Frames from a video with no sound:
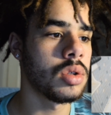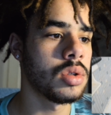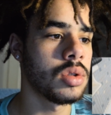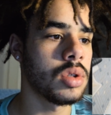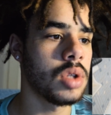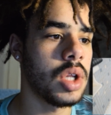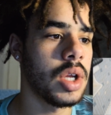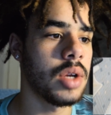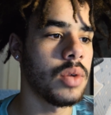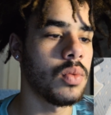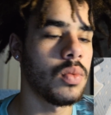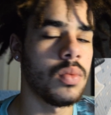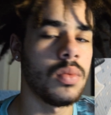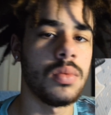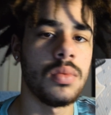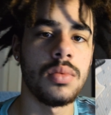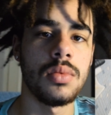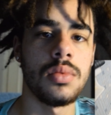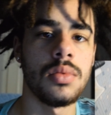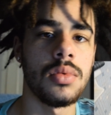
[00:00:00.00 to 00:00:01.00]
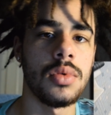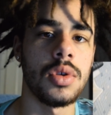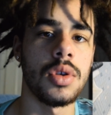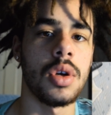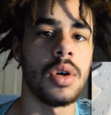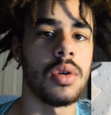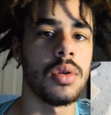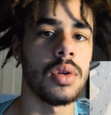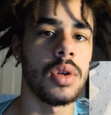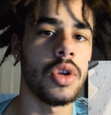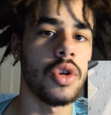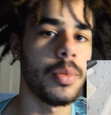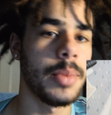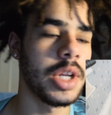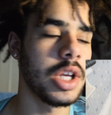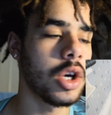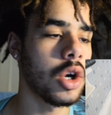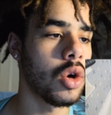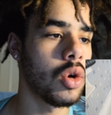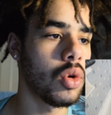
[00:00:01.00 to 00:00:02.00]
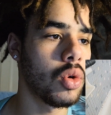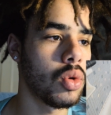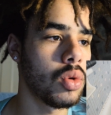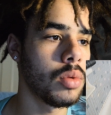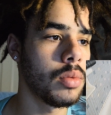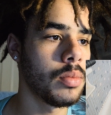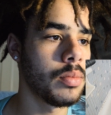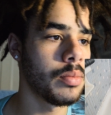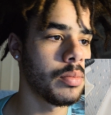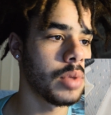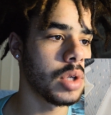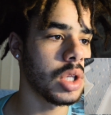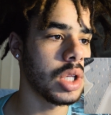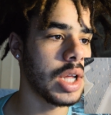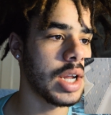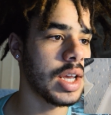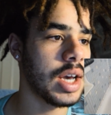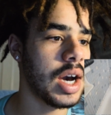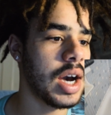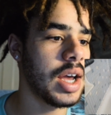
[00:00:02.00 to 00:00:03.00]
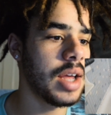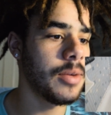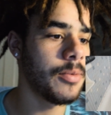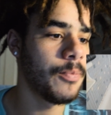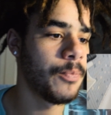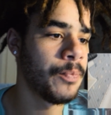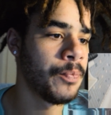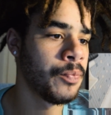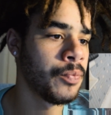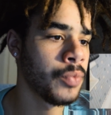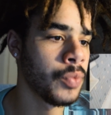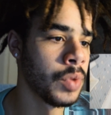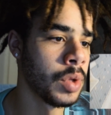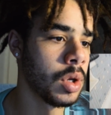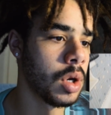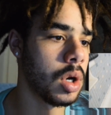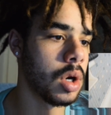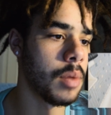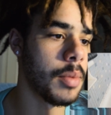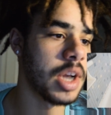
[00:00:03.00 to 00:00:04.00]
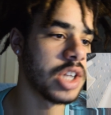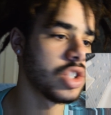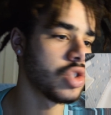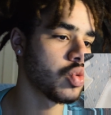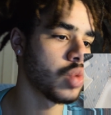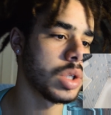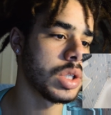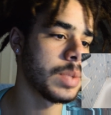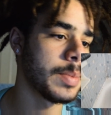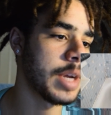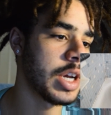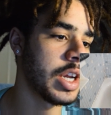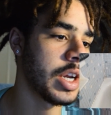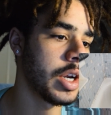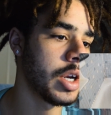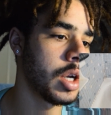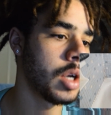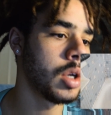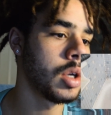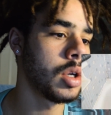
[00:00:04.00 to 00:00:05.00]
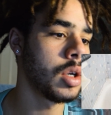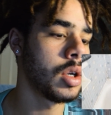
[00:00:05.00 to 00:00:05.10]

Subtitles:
So like, a little bit of cold, but a lot of hot. I just rinse my hair.